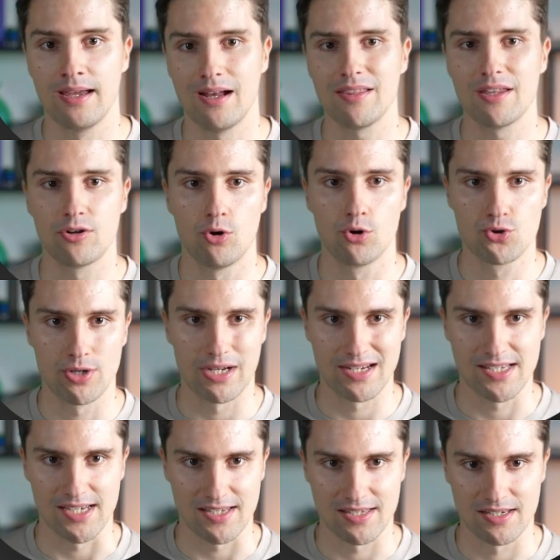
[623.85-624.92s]
and then also
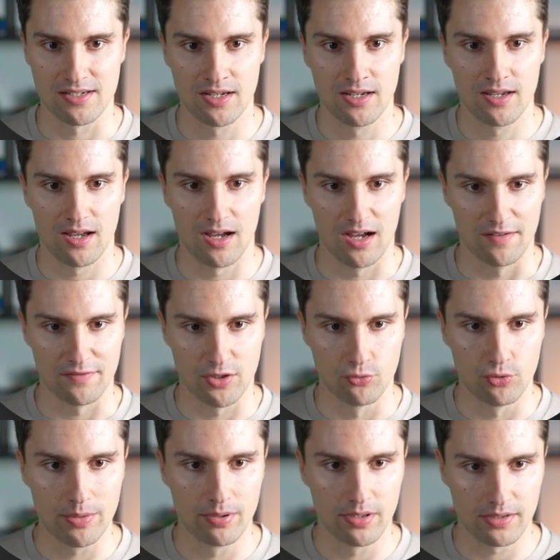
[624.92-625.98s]
access it after a
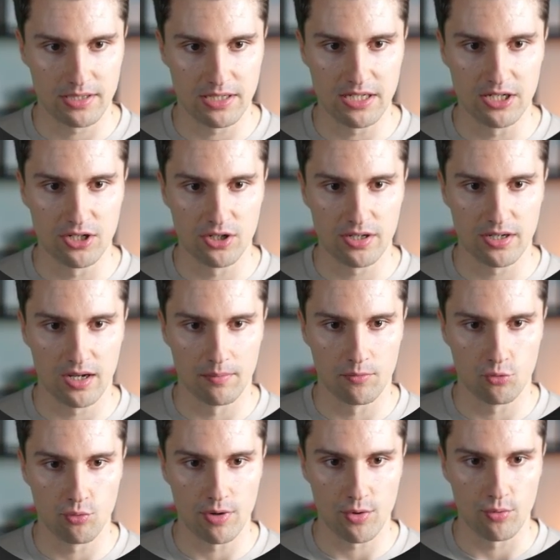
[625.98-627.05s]
rebuild here
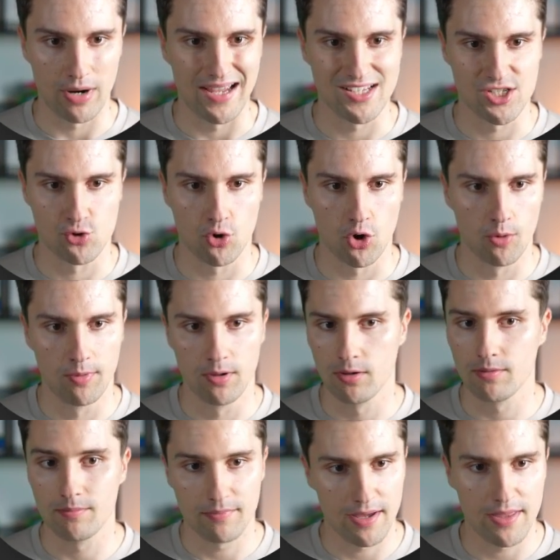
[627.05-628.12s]
with RAS
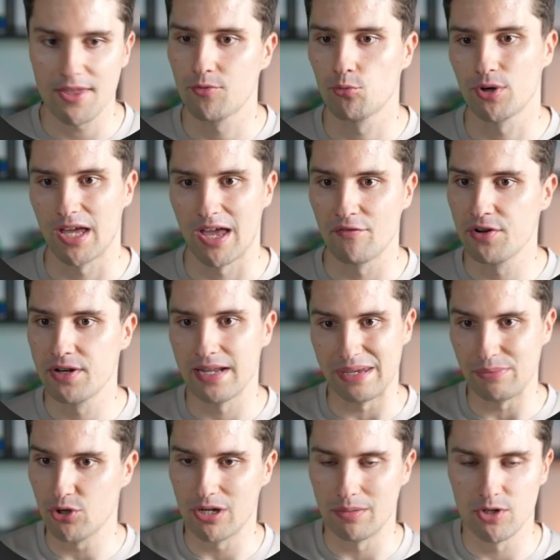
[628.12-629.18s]
drawable and then whatever
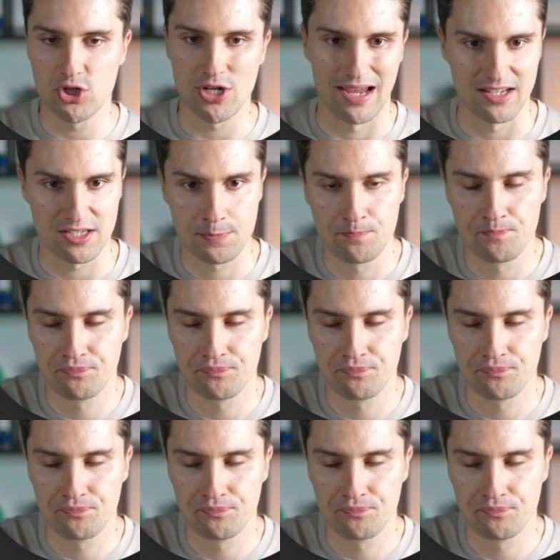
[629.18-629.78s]
name your image has.